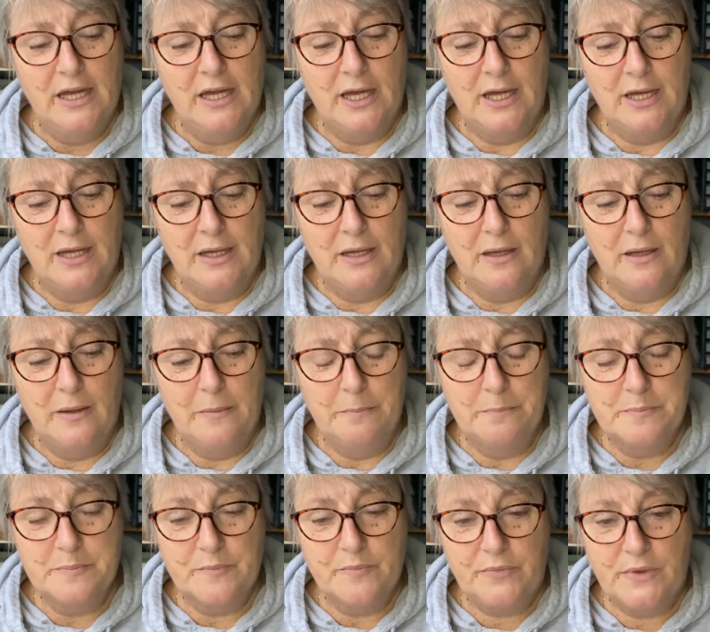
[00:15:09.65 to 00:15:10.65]

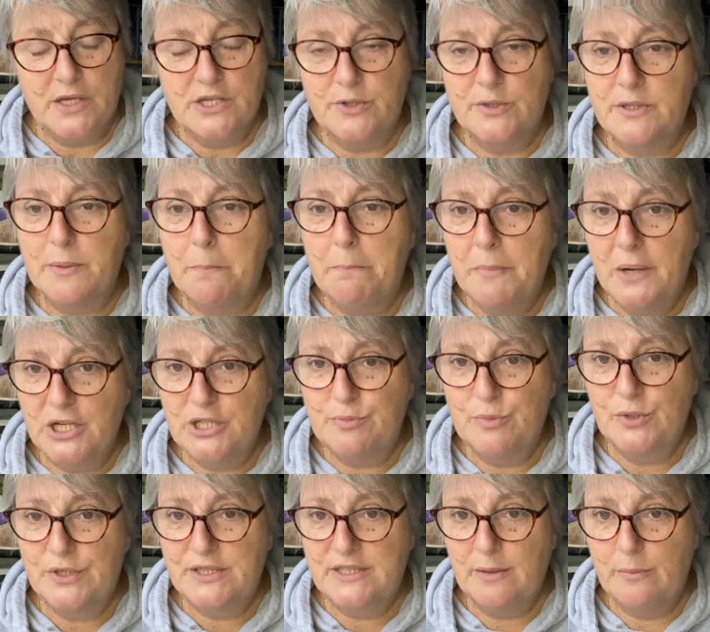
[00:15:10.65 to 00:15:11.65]
So it's a much
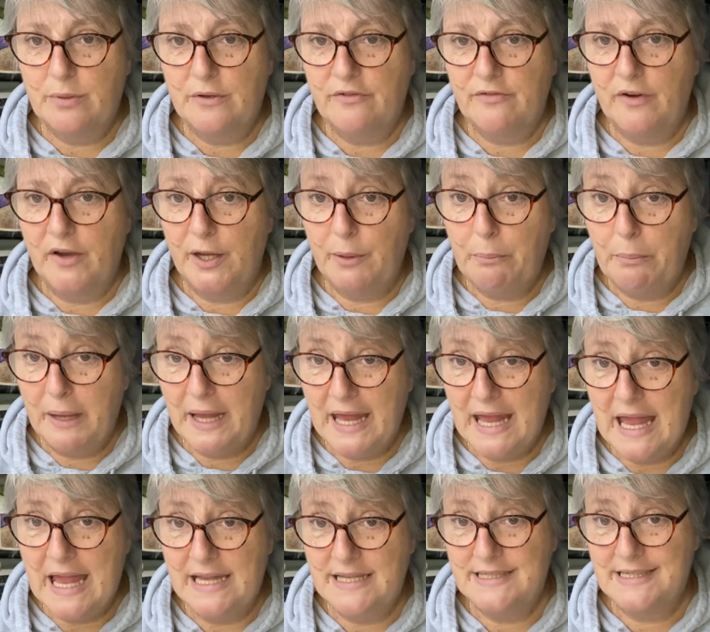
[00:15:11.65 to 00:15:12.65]
more simplified,
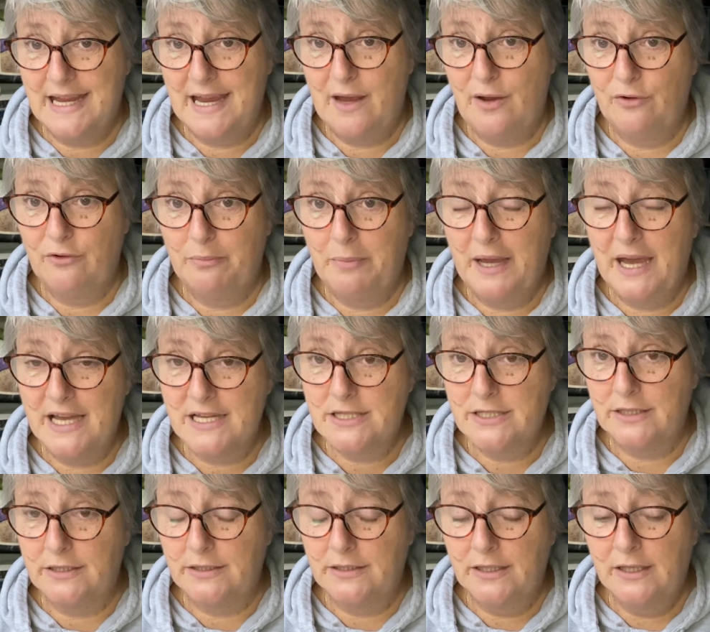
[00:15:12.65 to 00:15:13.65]
pared down
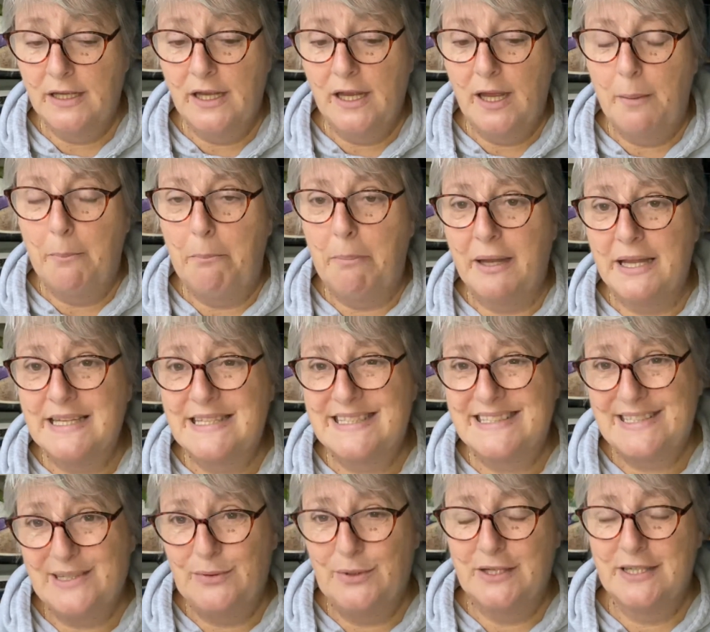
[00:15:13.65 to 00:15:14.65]
pattern, but it
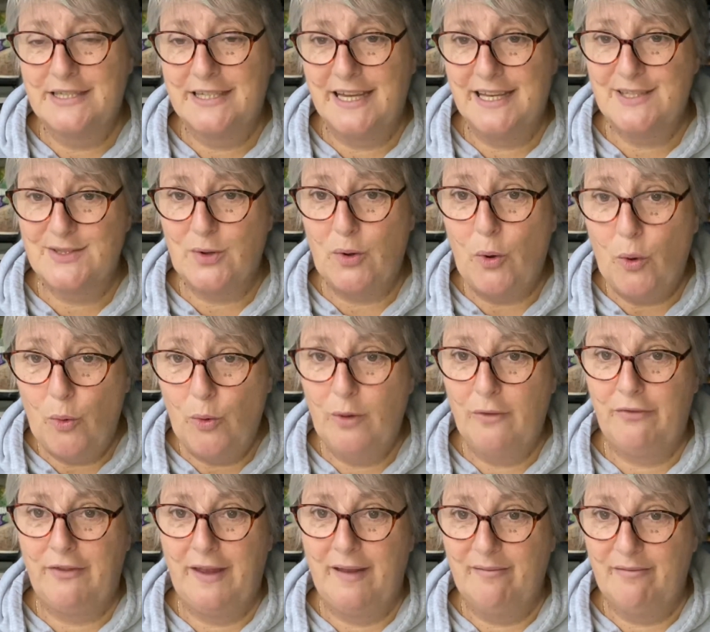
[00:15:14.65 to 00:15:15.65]
still contains all
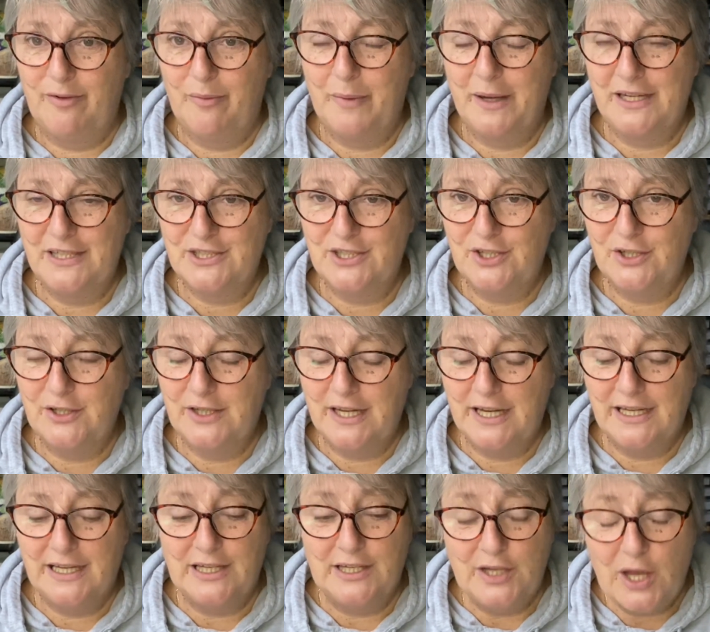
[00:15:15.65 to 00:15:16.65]
of the information you
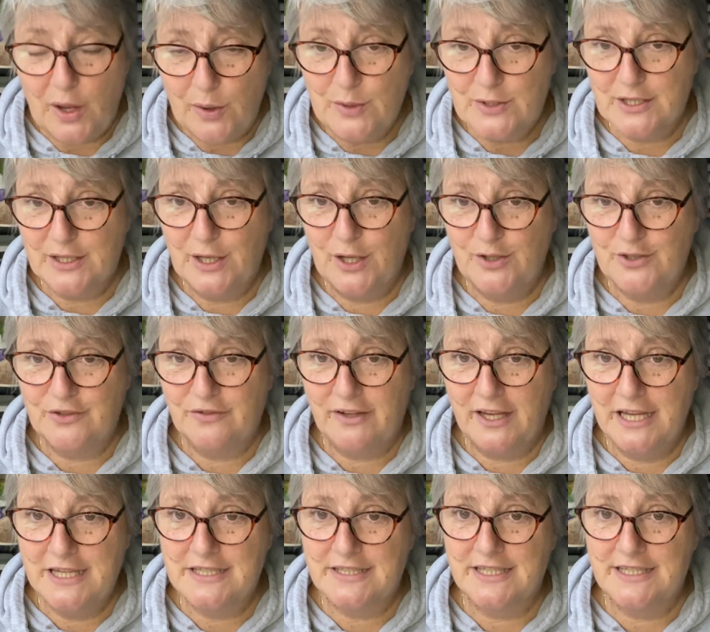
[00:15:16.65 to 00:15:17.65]
need, loads and loads of
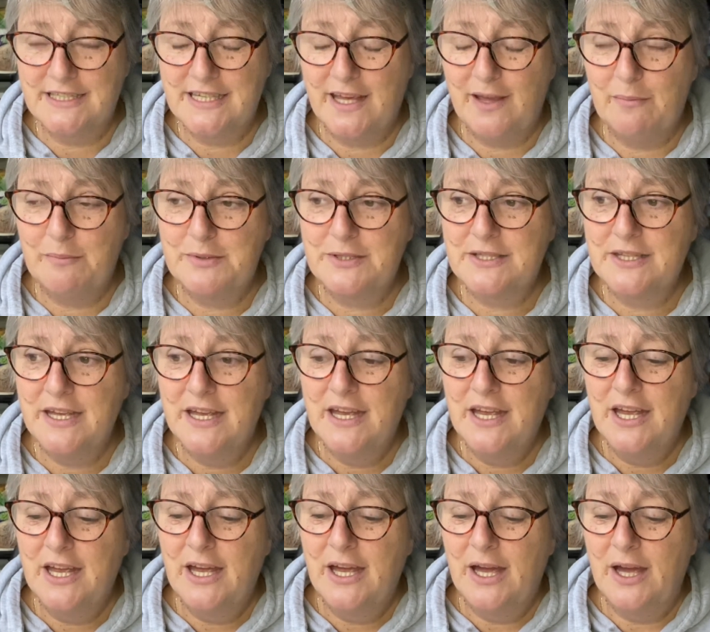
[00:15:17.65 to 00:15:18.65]
hints and tips.
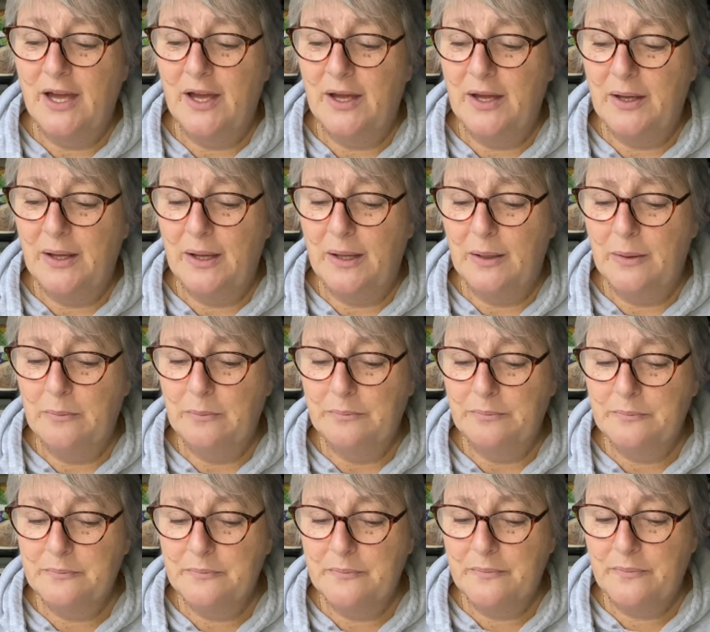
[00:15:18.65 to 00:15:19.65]
And
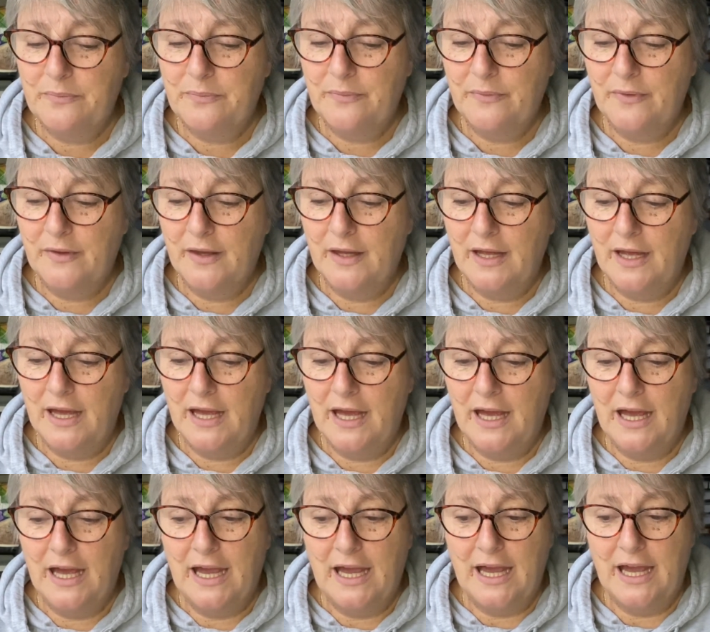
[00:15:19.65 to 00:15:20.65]

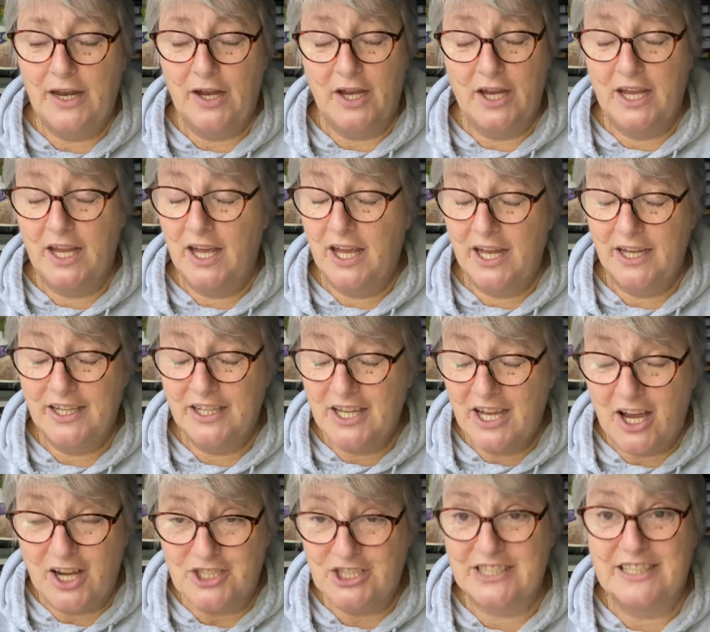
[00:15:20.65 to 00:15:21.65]
I
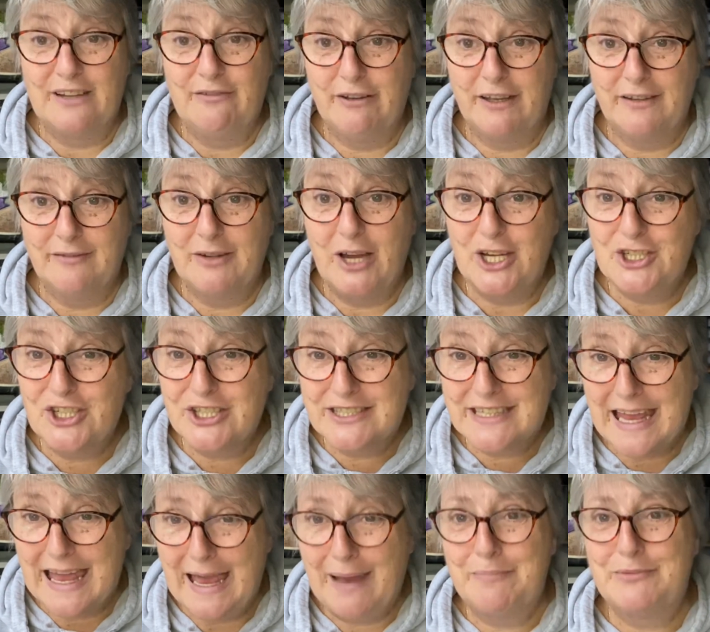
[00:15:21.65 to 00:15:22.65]
just love it. I just
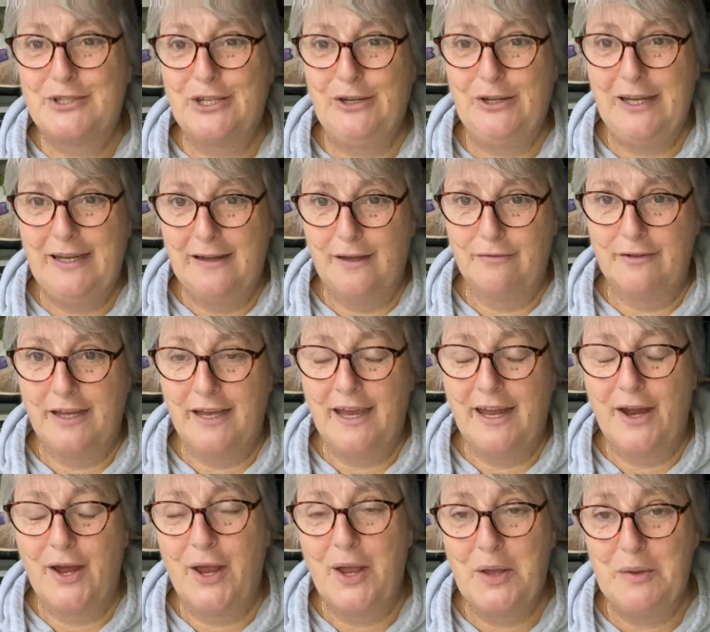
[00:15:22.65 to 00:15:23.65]
absolutely love it,
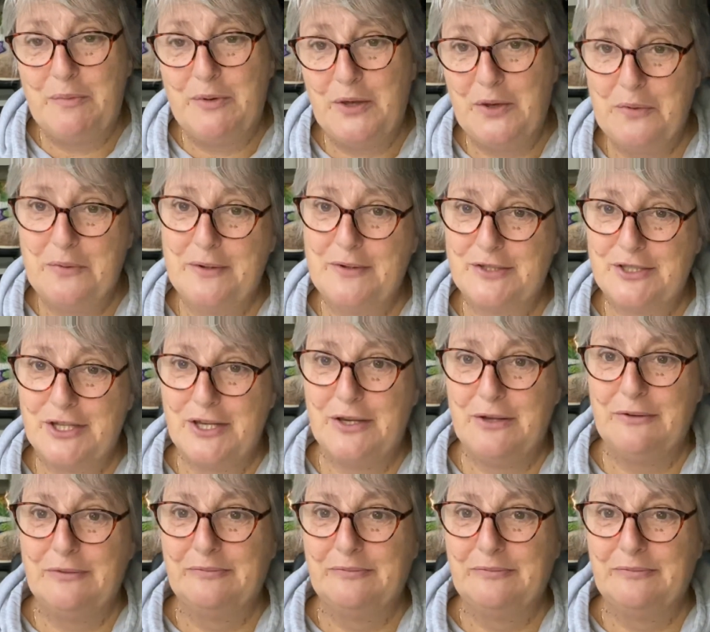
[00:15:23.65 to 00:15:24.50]
and I hope you will too.